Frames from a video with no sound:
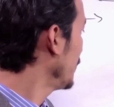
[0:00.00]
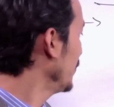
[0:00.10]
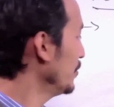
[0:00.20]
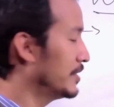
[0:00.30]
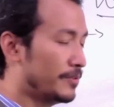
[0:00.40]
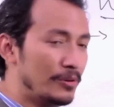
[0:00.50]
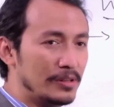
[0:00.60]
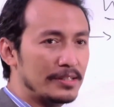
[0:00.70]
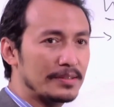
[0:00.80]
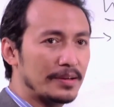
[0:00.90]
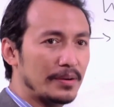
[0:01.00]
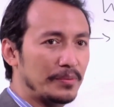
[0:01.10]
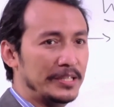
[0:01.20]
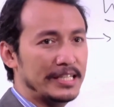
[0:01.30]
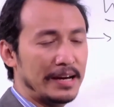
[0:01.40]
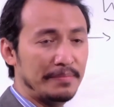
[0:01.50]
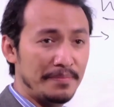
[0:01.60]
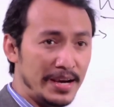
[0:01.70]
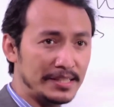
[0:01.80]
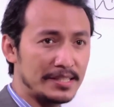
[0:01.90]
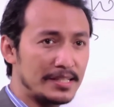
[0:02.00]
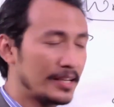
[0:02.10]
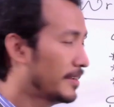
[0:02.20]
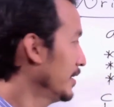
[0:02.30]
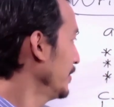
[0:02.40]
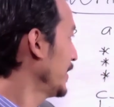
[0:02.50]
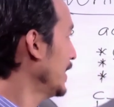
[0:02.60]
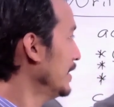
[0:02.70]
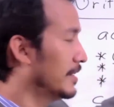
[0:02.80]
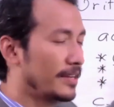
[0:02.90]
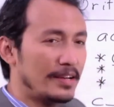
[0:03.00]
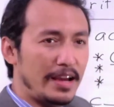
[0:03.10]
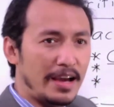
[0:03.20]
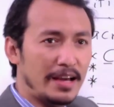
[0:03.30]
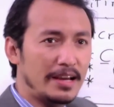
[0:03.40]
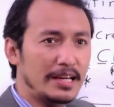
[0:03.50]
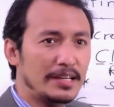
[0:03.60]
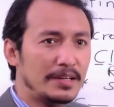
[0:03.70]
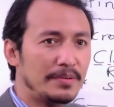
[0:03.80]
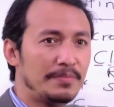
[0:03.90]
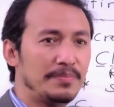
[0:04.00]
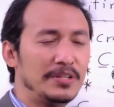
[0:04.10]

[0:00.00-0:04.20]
those rules which are best. You can put